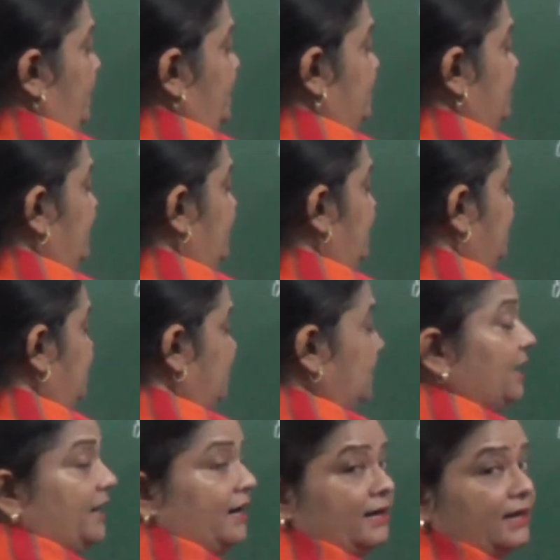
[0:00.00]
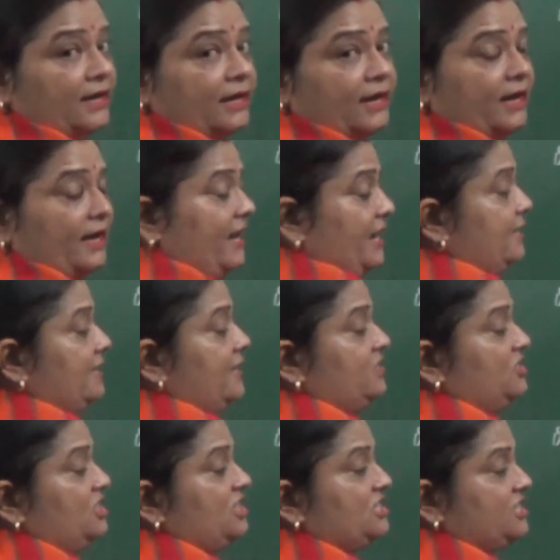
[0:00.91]
The third
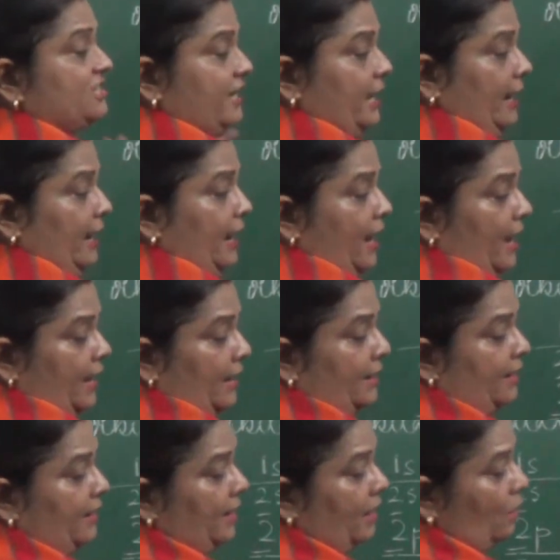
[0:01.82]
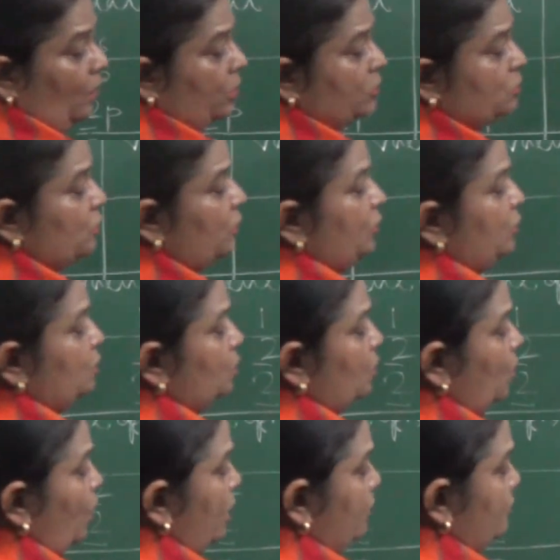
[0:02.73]
energy shell, here also you
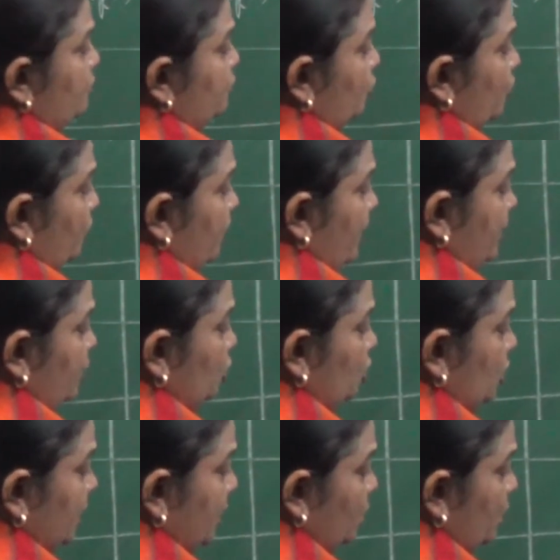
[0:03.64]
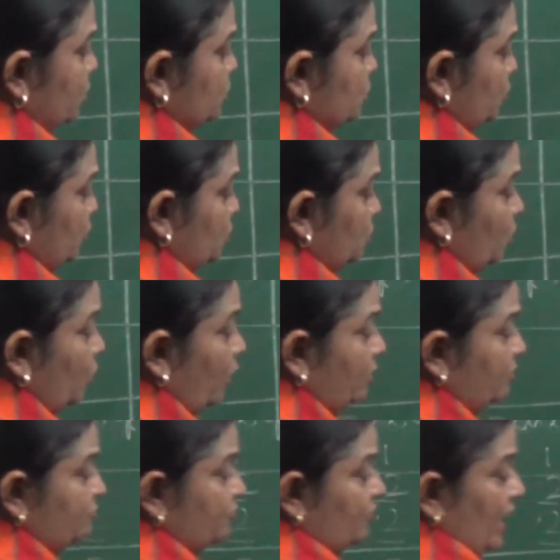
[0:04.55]
got 4 and here also you
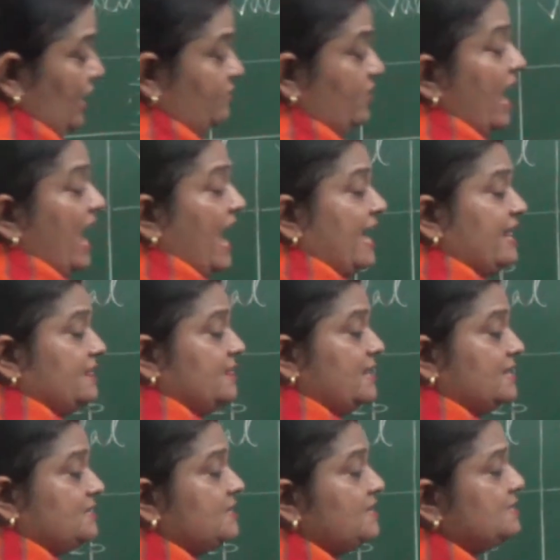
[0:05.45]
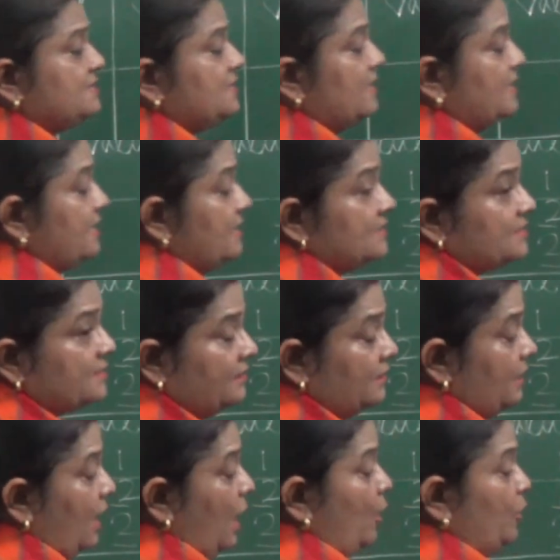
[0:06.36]
got 5, and this is the
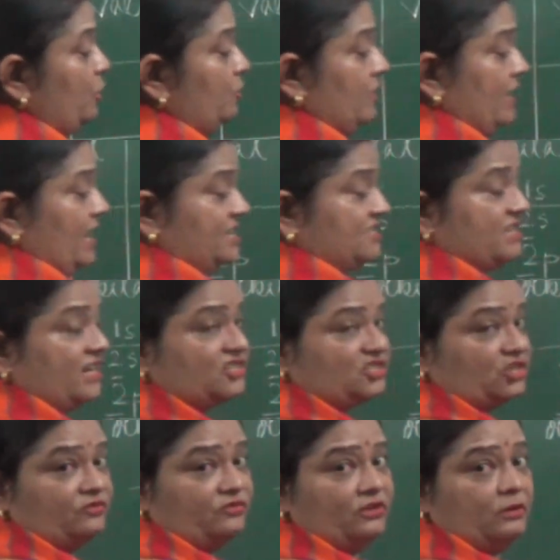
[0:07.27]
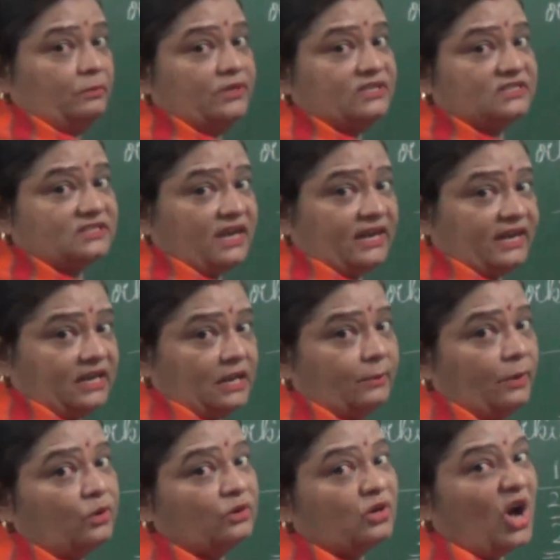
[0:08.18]
reason now you next section we will be studying
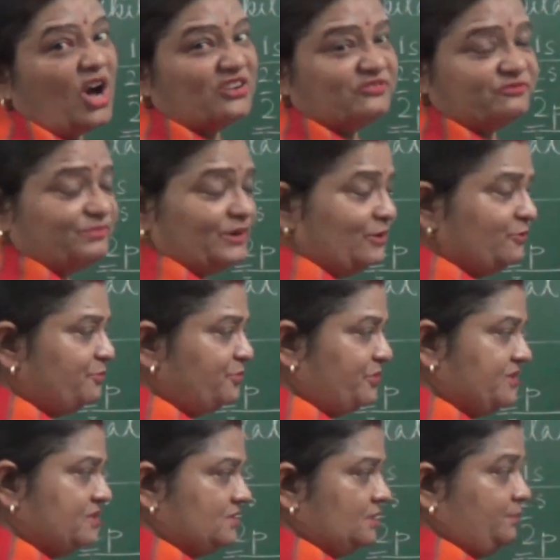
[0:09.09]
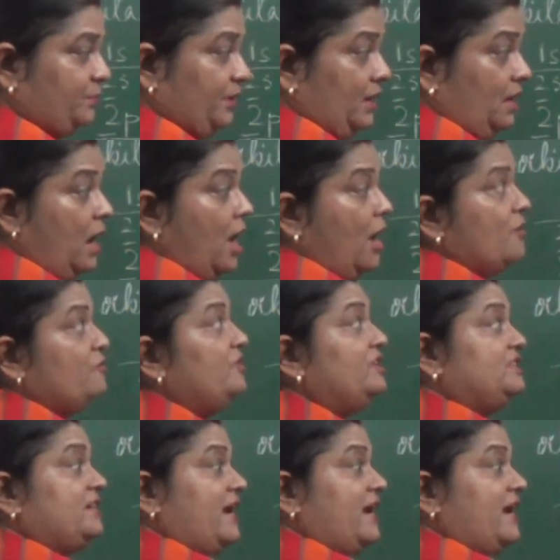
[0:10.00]
about above principle, which